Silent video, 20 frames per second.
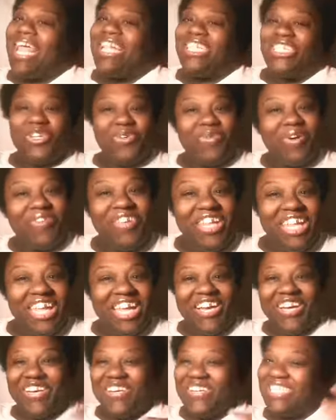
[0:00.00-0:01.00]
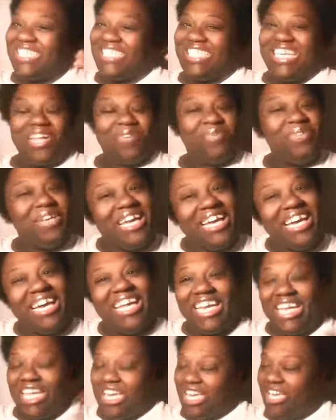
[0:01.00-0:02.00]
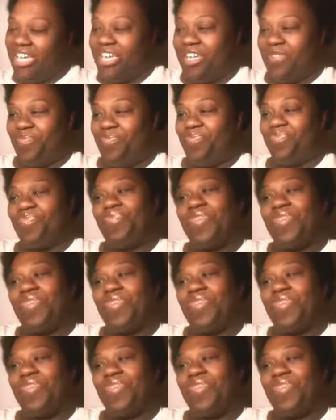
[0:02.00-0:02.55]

do my videos, get them done, and get it done.